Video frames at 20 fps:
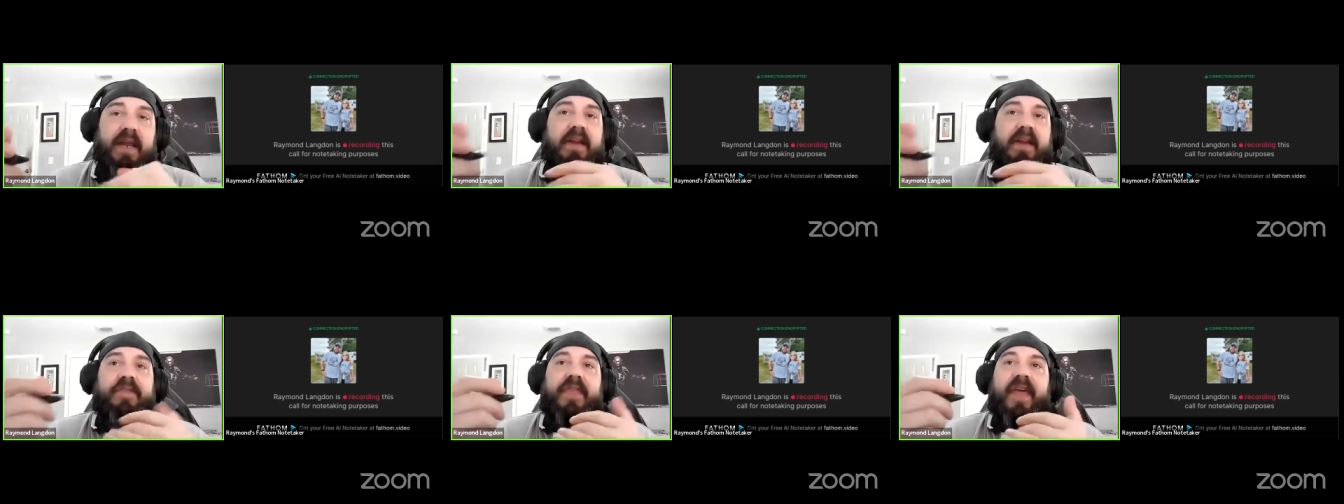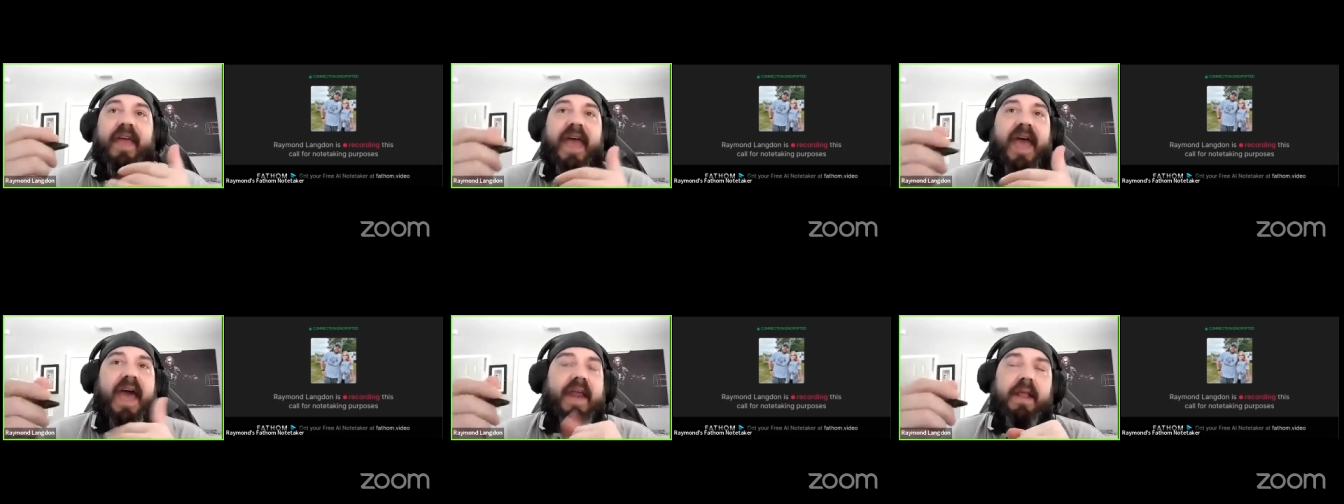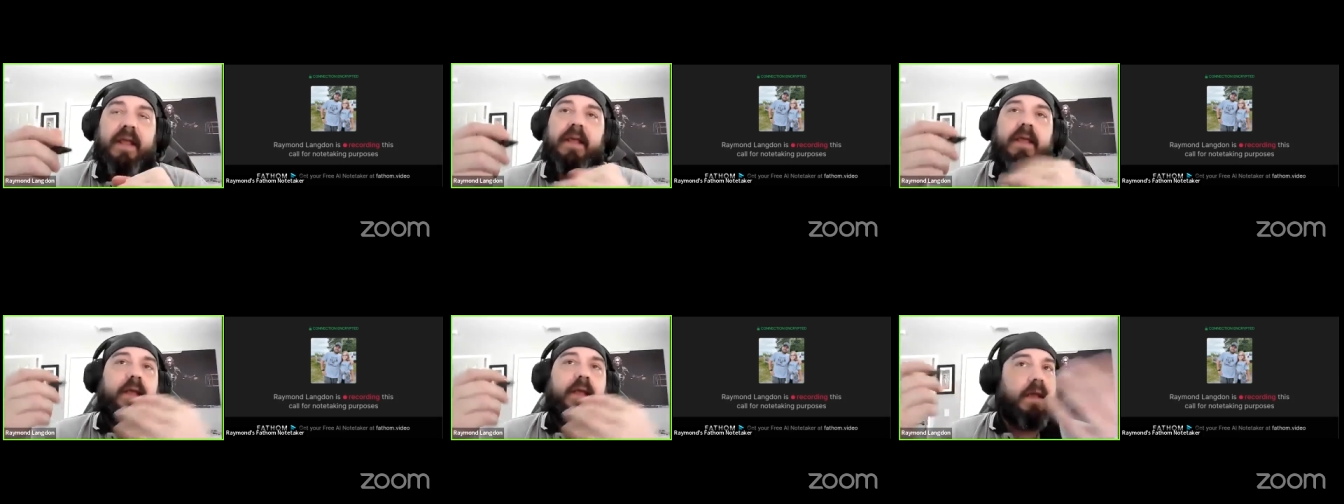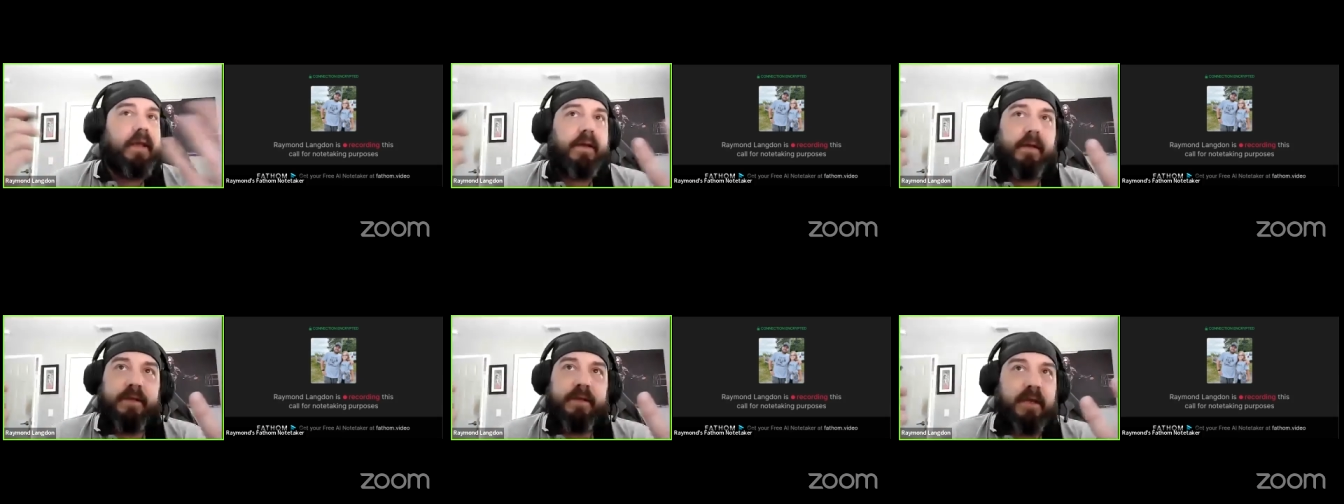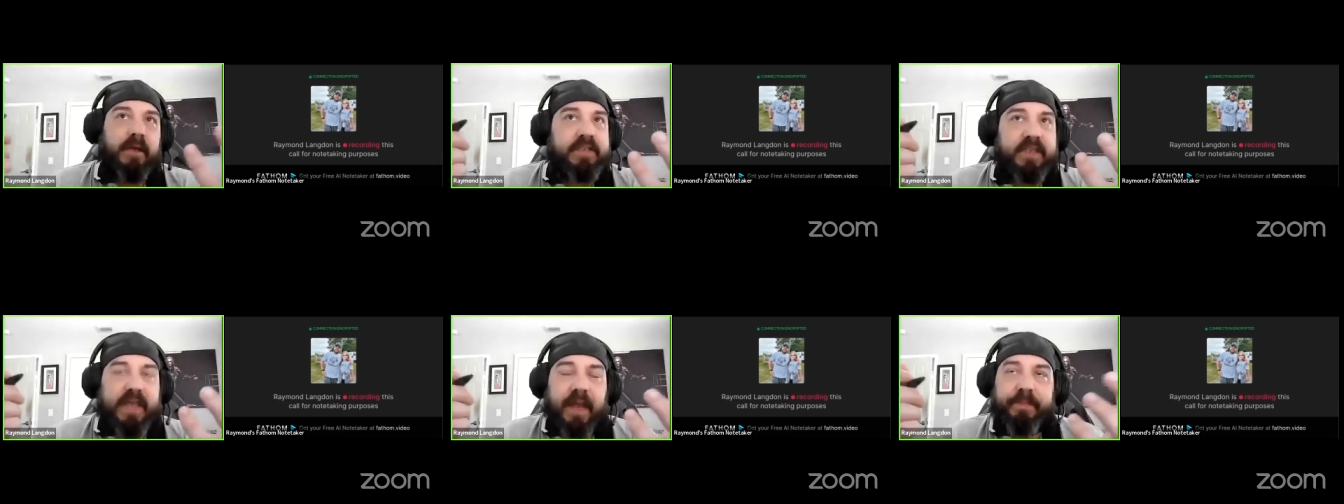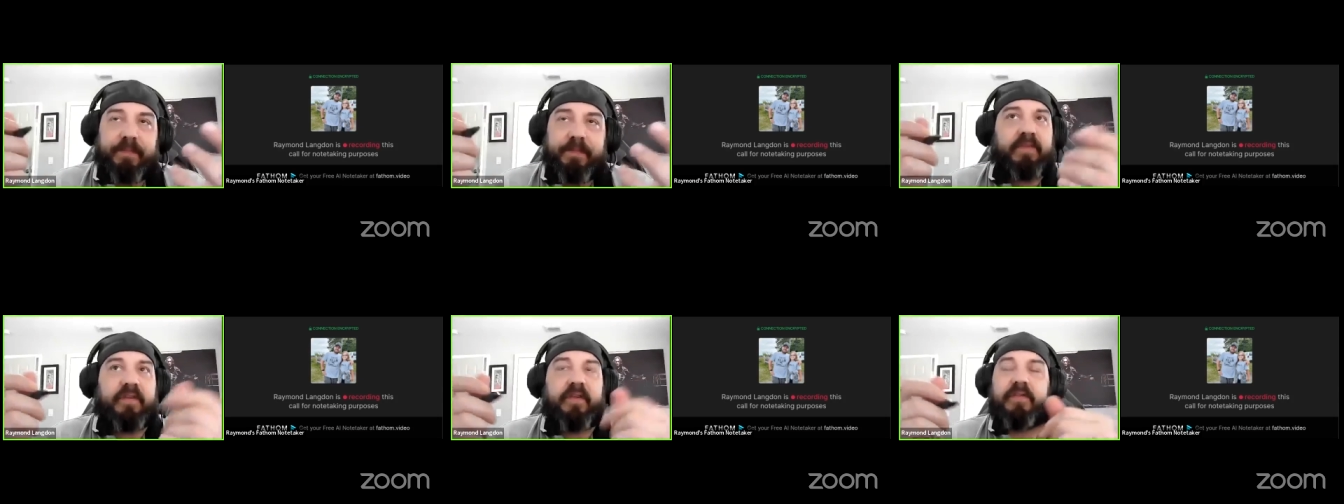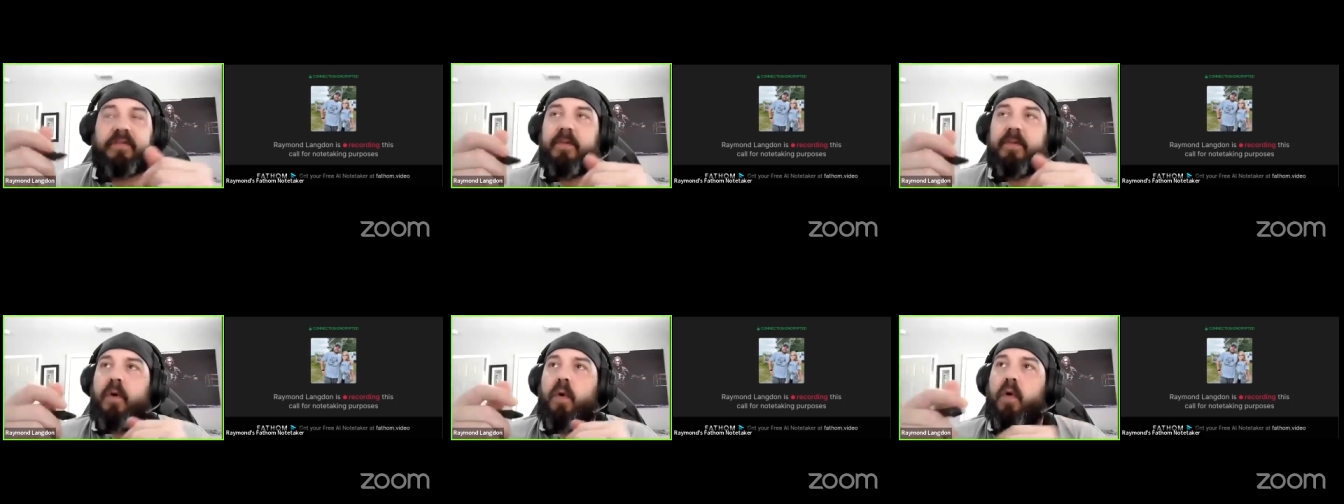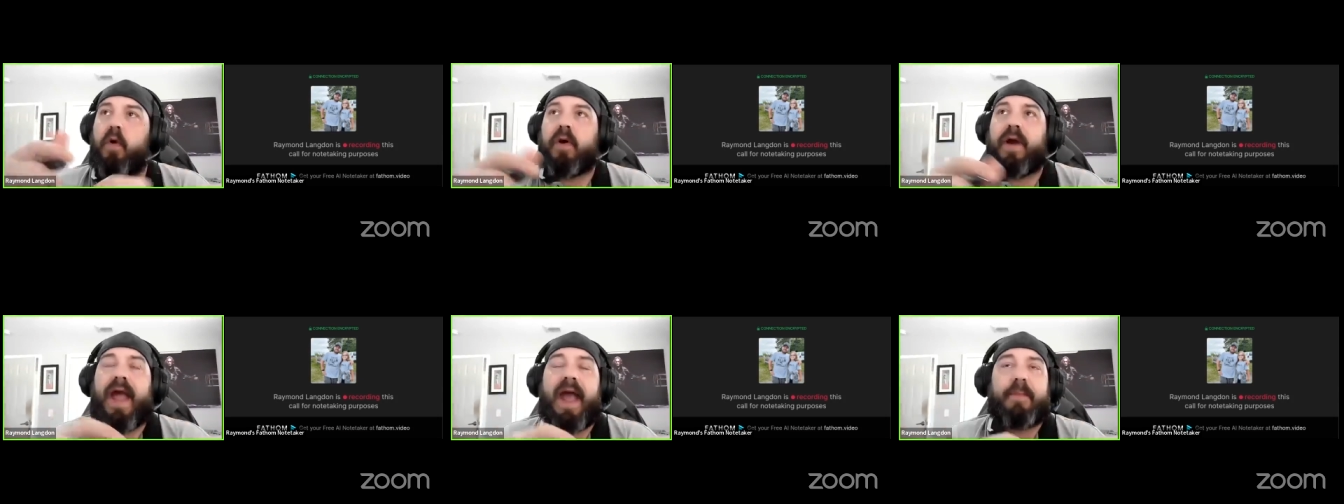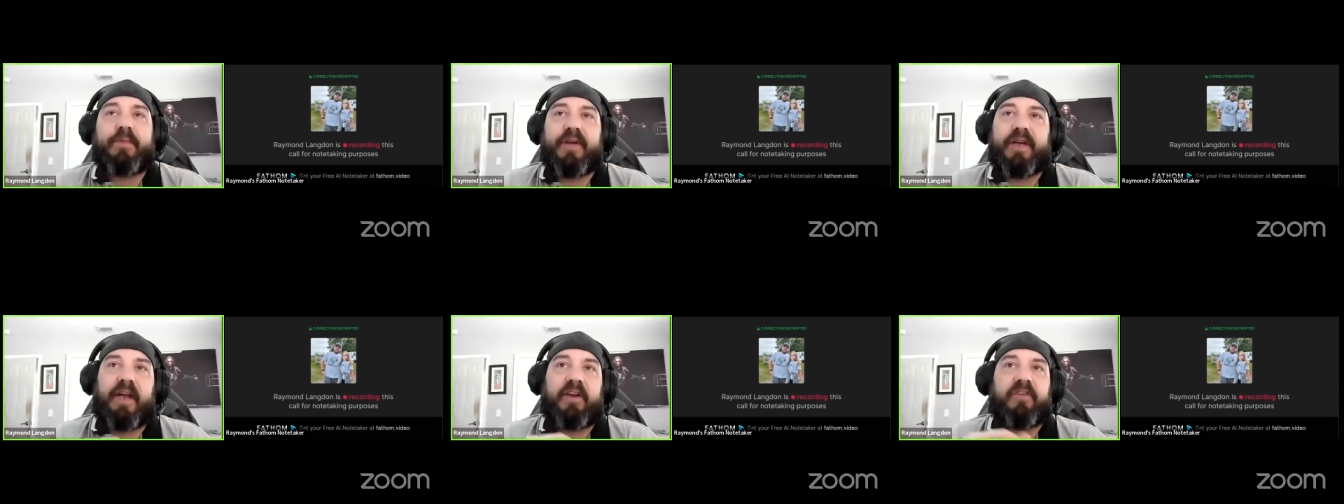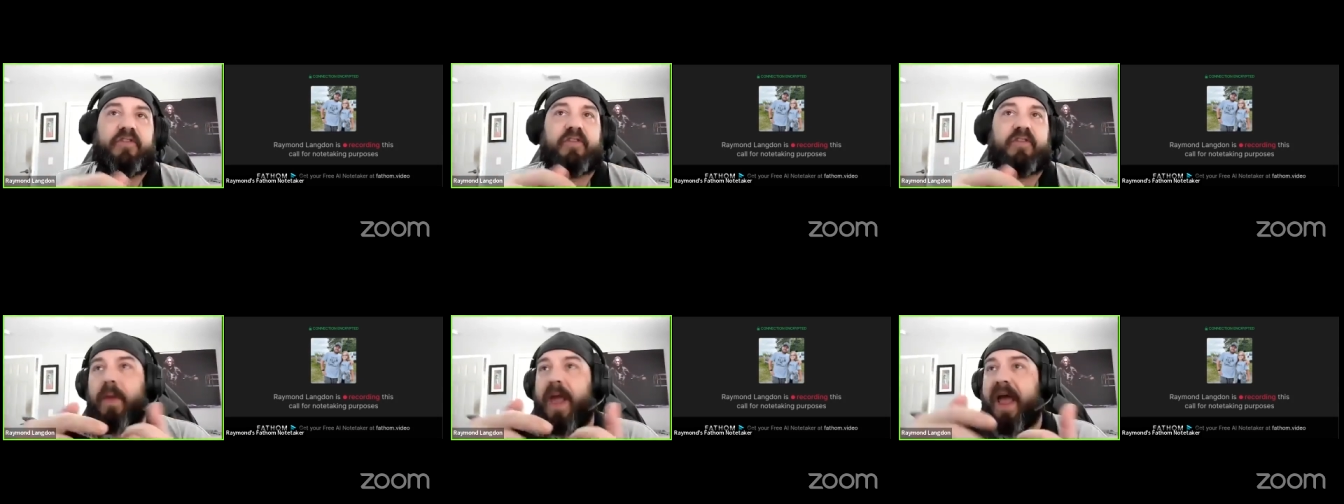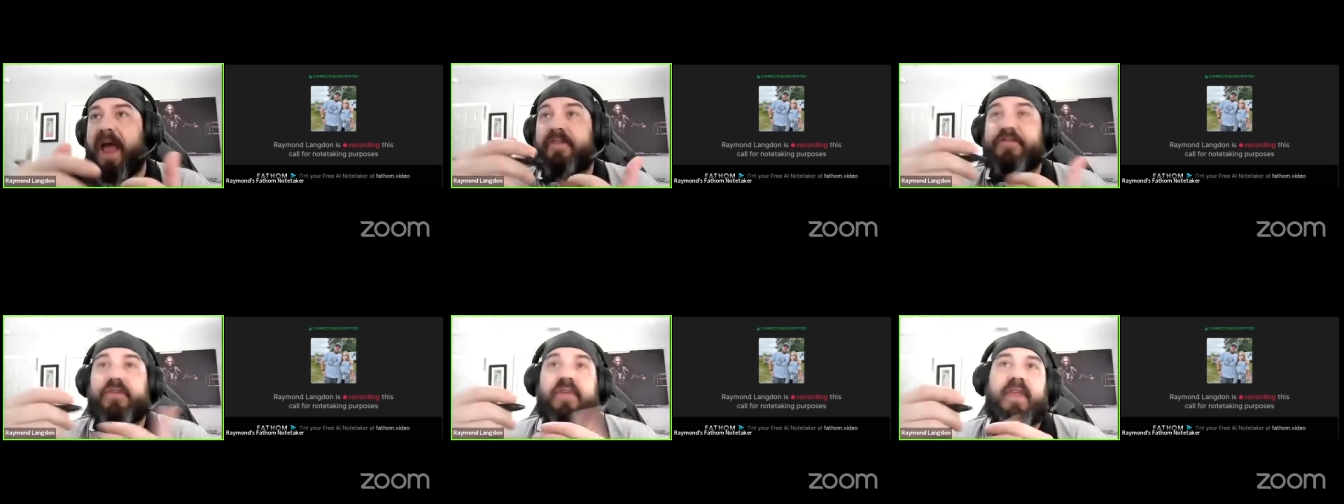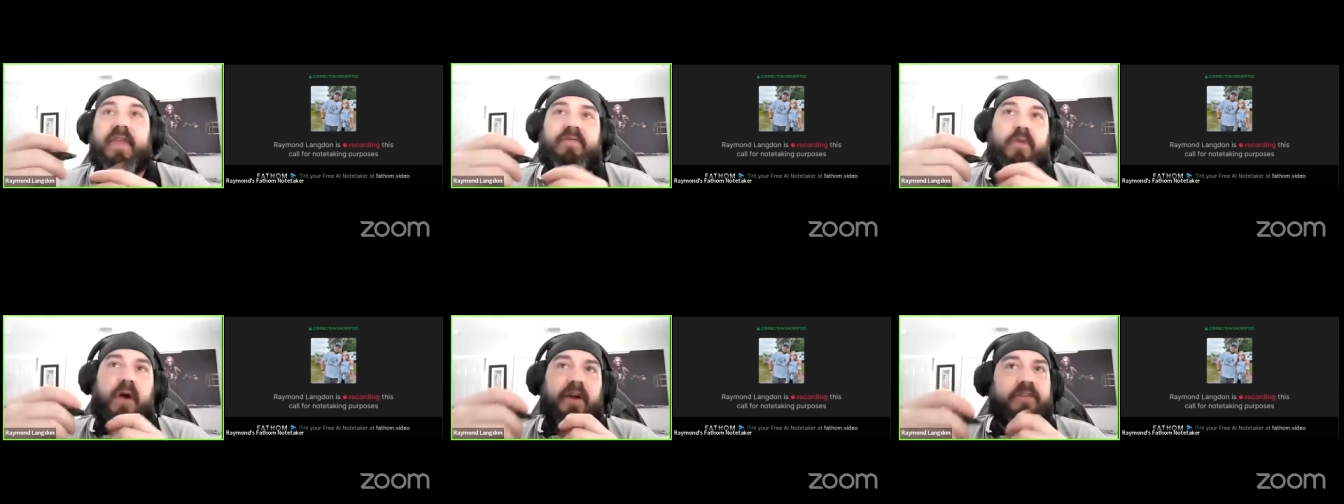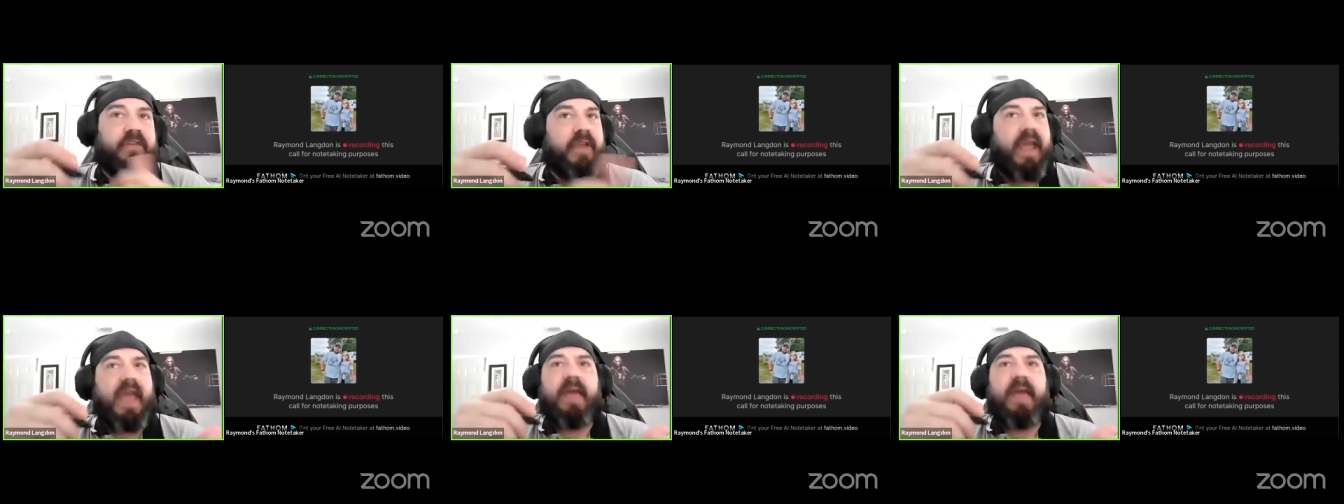And if they had it, you know, skepticism or apprehension after they've watched it,